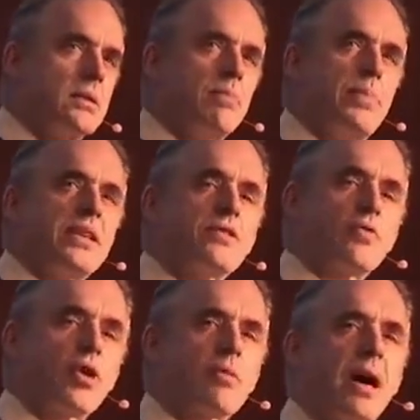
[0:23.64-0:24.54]
piece of
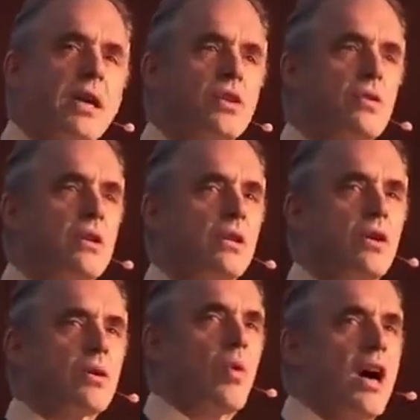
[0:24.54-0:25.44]
work by Jung a
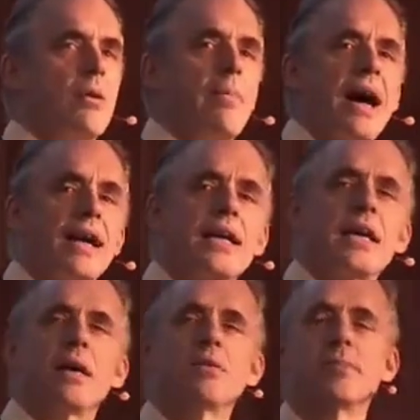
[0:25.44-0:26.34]
long while back, and
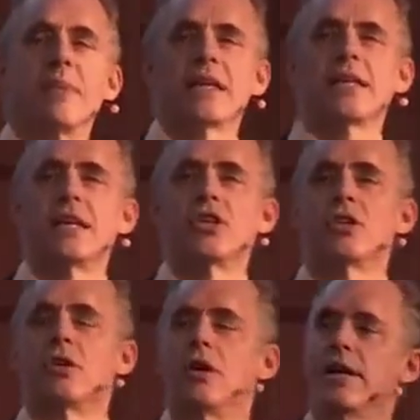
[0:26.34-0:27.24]
it was a meditation
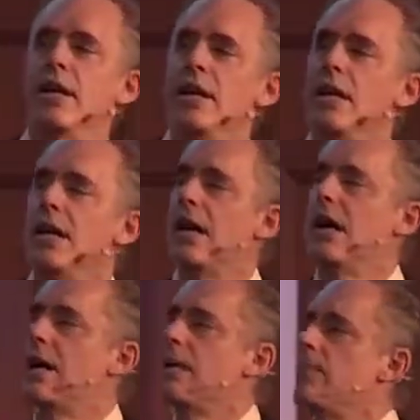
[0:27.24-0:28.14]
on
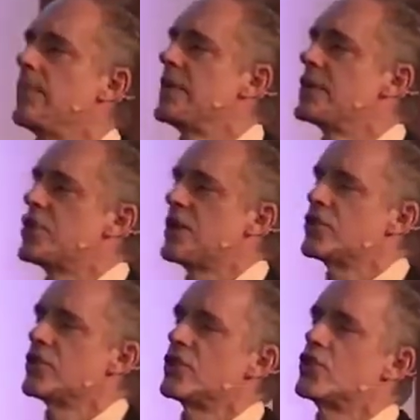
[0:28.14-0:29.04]
the
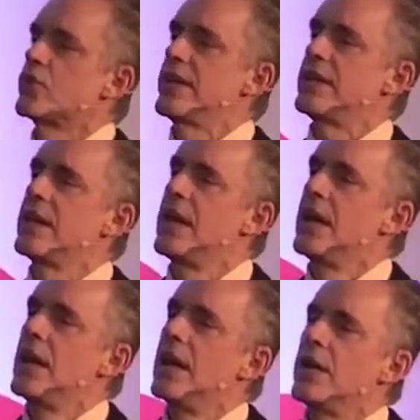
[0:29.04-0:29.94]
injunction to treat
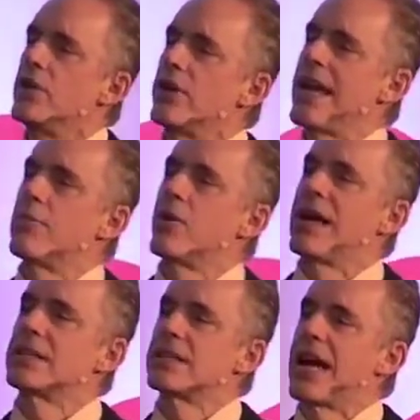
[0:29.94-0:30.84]
your neighbor
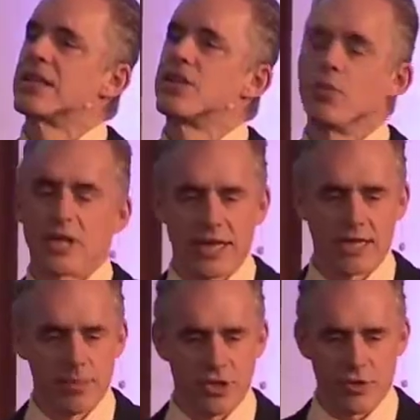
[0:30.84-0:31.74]
as you would like
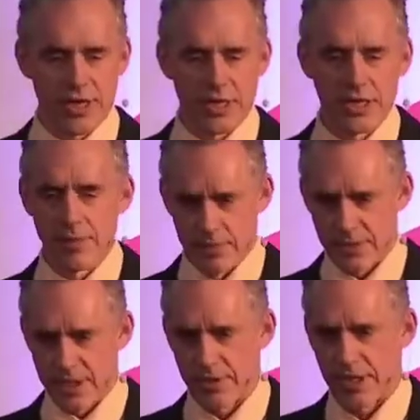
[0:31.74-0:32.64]
to be treated.
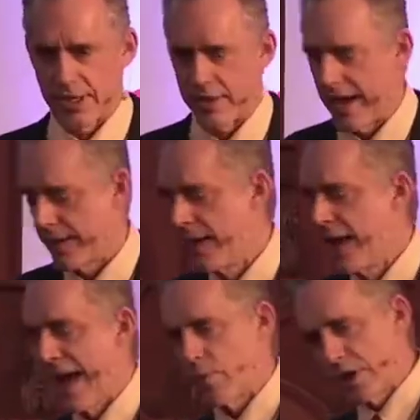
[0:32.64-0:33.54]
Something like that.
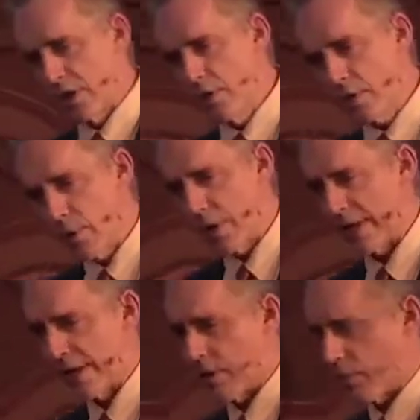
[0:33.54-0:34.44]
And what Jung
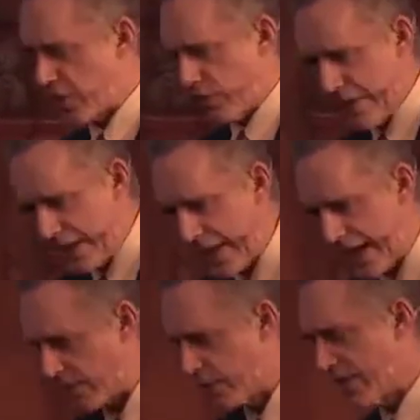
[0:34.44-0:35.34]
pointed out, which I really
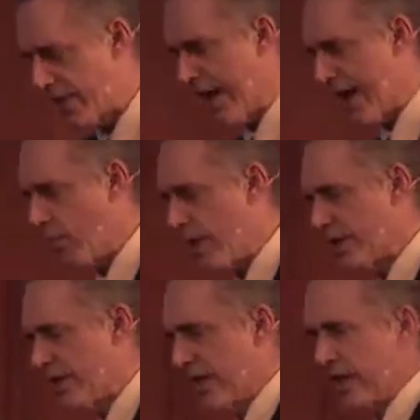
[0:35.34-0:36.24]
liked, was that
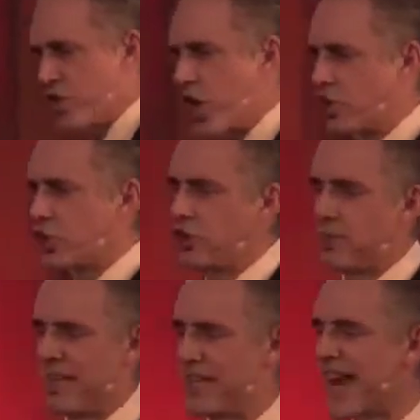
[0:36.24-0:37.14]
wasn't an injunction to
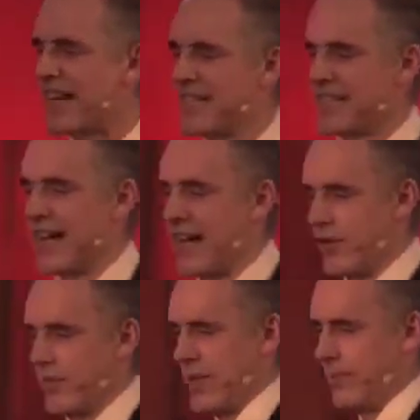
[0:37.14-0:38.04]
be nice to
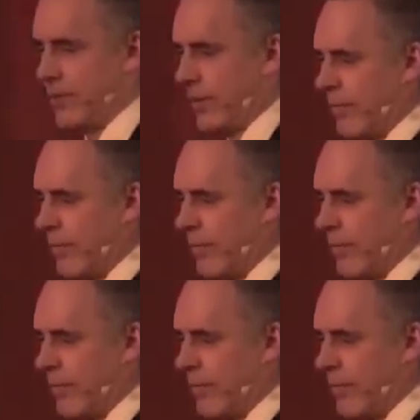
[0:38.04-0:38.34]
other people.